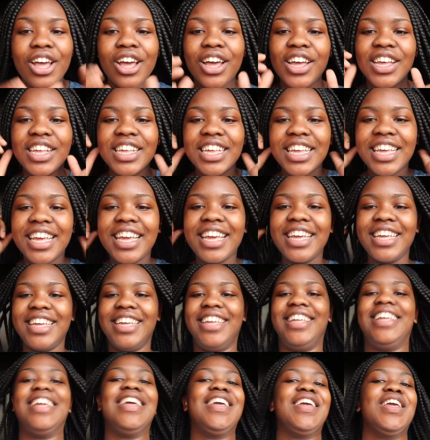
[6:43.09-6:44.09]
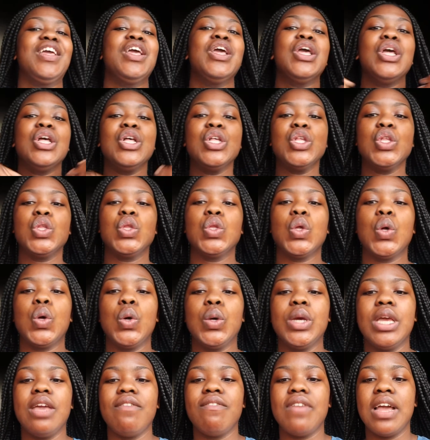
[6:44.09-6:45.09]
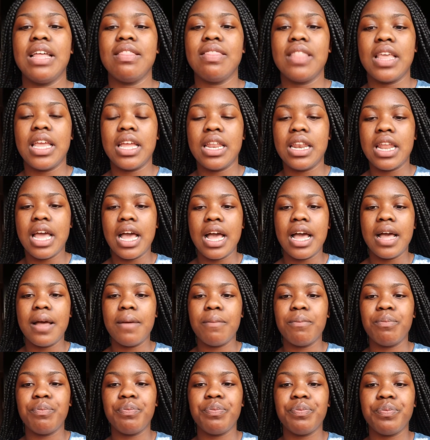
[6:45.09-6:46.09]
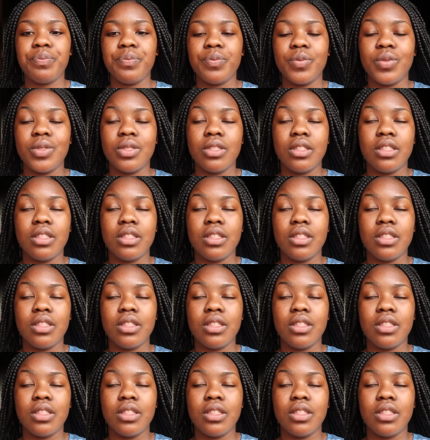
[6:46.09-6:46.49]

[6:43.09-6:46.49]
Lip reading: Okay. So okay, fine then.